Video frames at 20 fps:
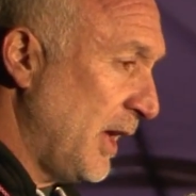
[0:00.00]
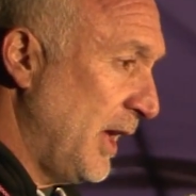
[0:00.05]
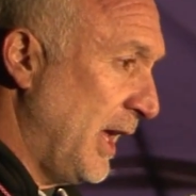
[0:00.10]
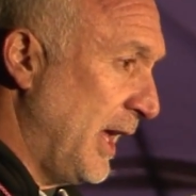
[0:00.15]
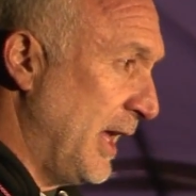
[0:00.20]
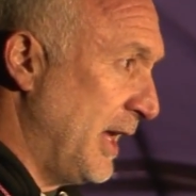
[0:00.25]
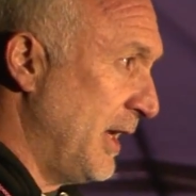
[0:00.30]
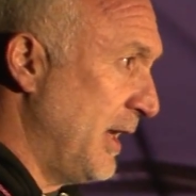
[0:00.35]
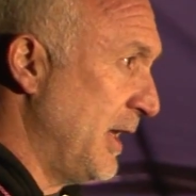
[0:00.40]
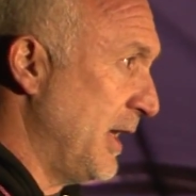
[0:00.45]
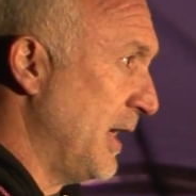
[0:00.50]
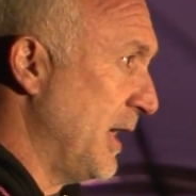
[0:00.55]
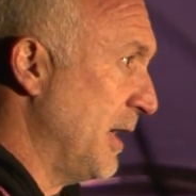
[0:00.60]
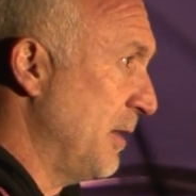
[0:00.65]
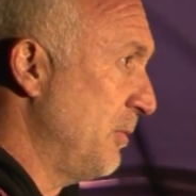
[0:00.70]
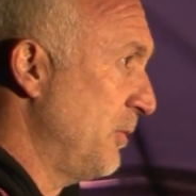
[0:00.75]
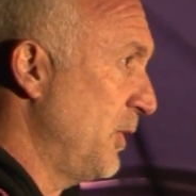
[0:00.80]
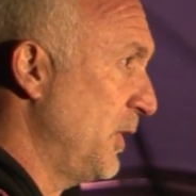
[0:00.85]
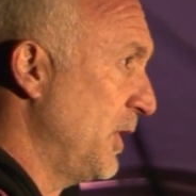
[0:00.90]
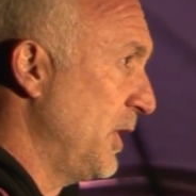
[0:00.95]
and
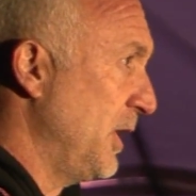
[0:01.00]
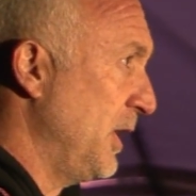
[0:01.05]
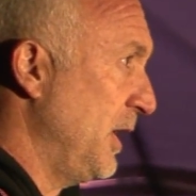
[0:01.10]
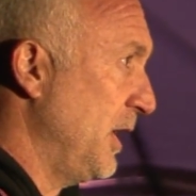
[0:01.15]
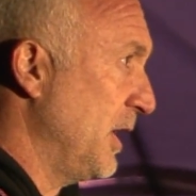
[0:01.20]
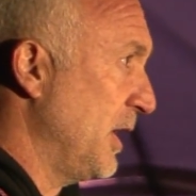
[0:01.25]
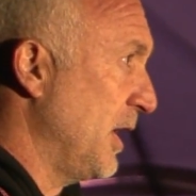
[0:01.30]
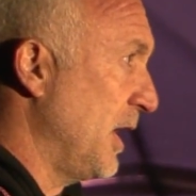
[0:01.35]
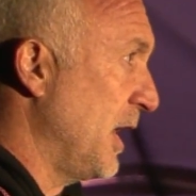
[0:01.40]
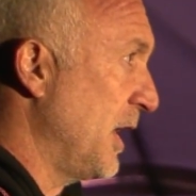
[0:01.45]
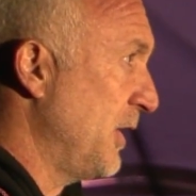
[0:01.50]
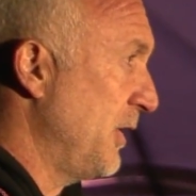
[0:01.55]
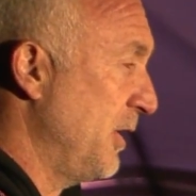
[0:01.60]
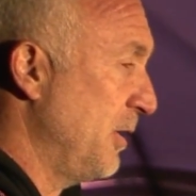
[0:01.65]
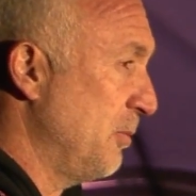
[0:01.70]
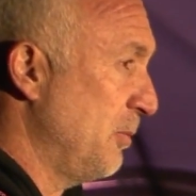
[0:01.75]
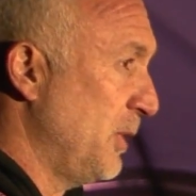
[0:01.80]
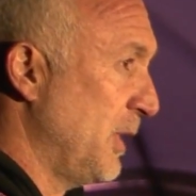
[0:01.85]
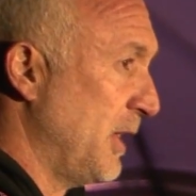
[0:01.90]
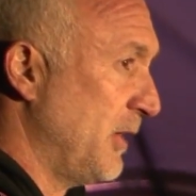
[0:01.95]
I'm really
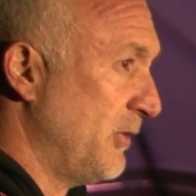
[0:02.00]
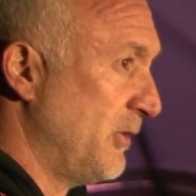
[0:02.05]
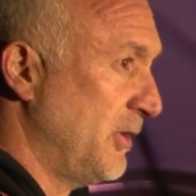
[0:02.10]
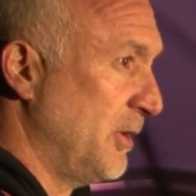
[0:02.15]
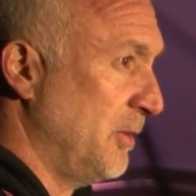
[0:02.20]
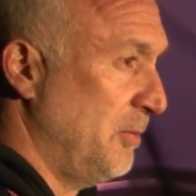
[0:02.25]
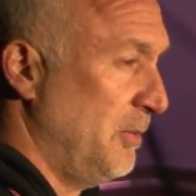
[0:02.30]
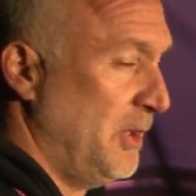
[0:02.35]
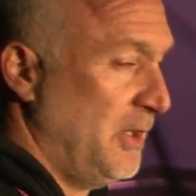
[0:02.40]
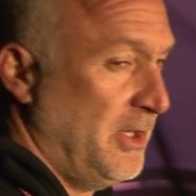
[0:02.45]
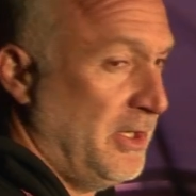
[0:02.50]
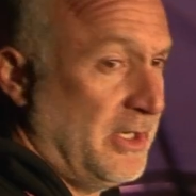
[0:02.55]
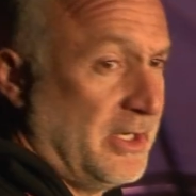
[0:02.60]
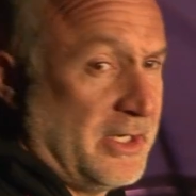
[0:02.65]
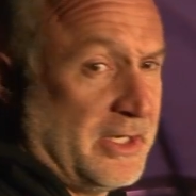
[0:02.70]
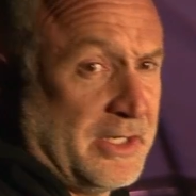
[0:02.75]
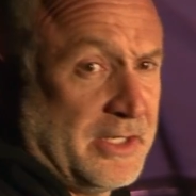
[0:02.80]
honored and blessed to be